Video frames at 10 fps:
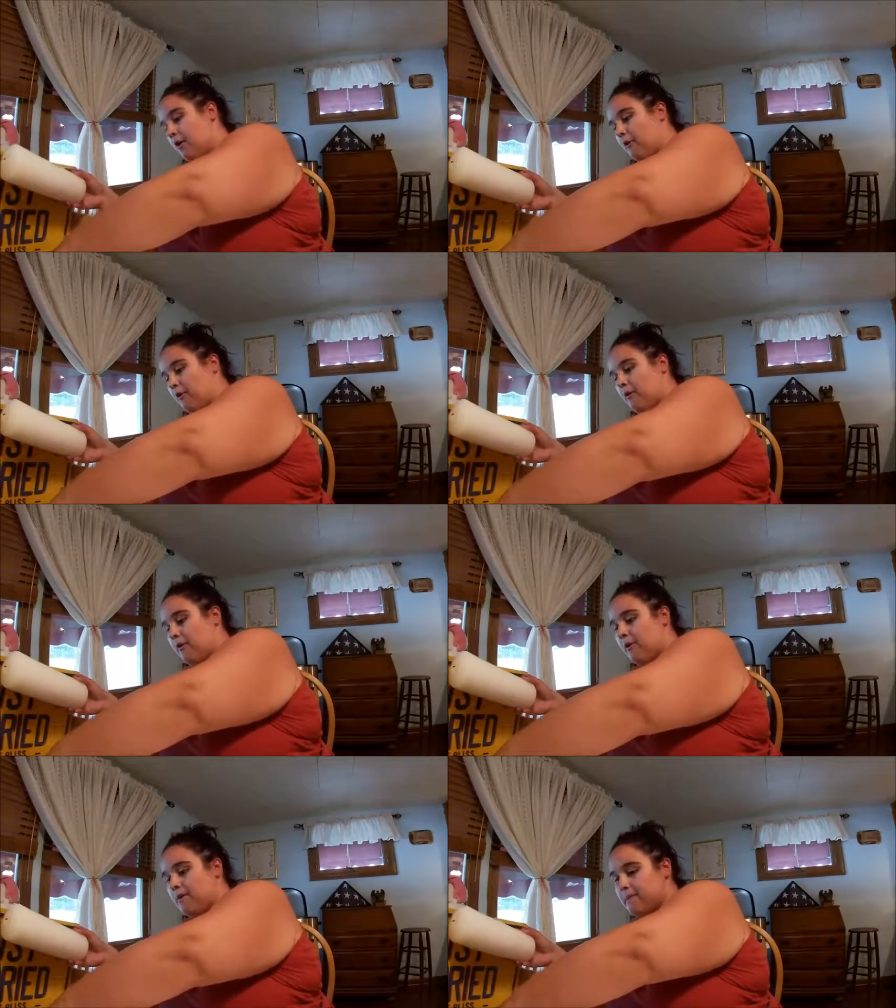
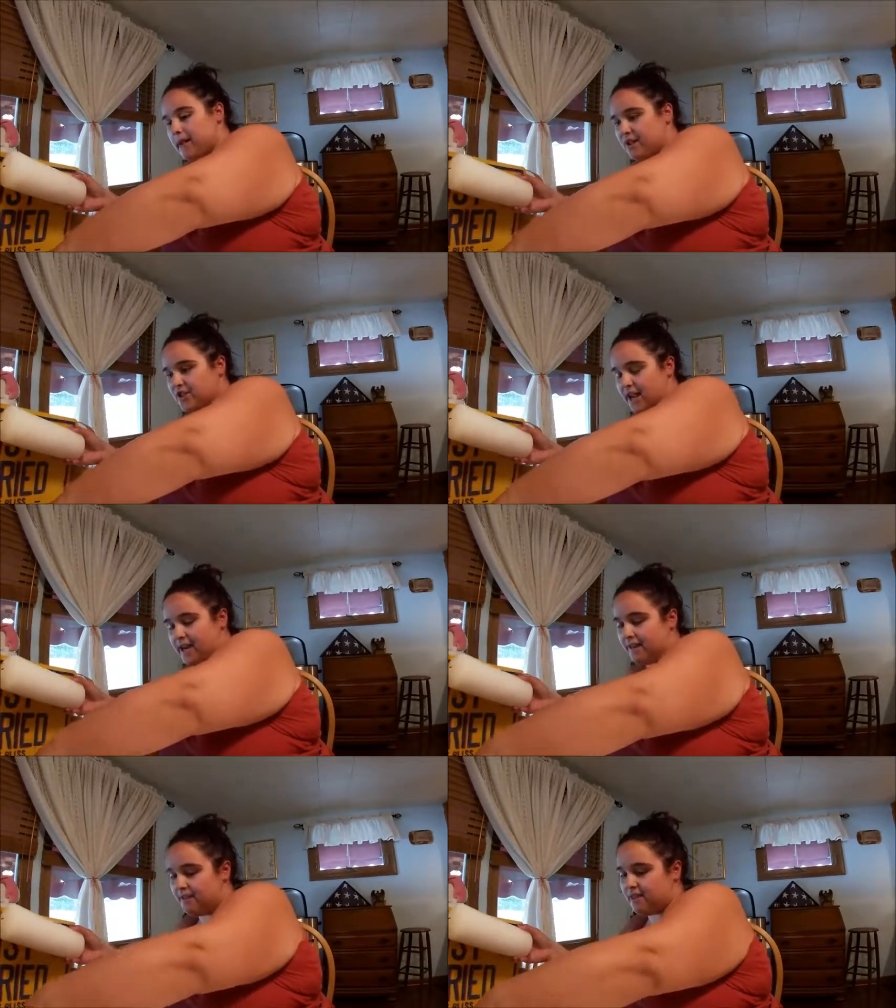Oh my gosh, I
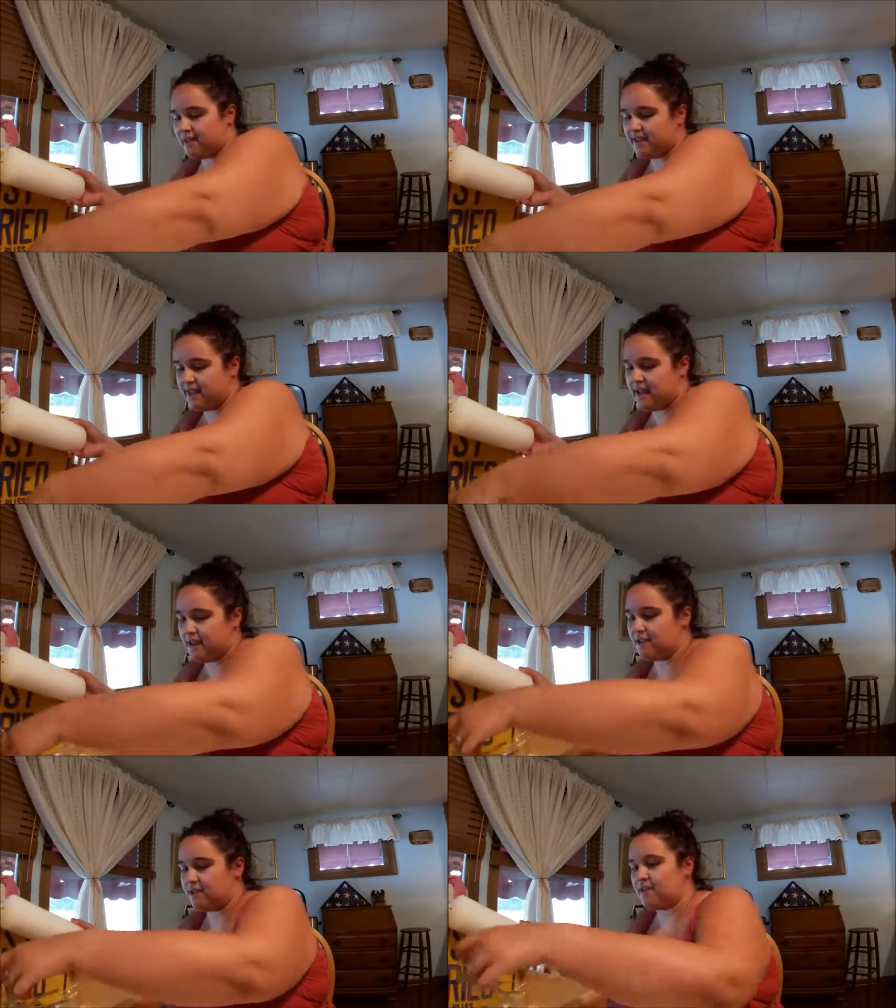didn't even see
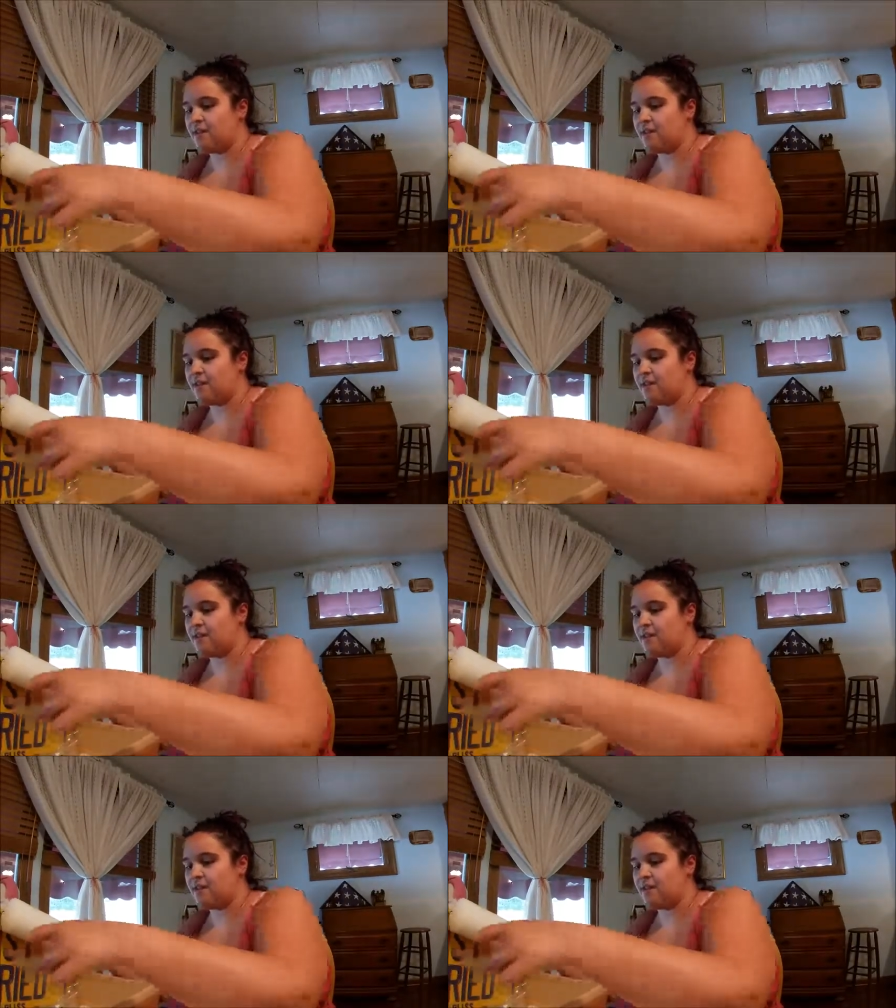this.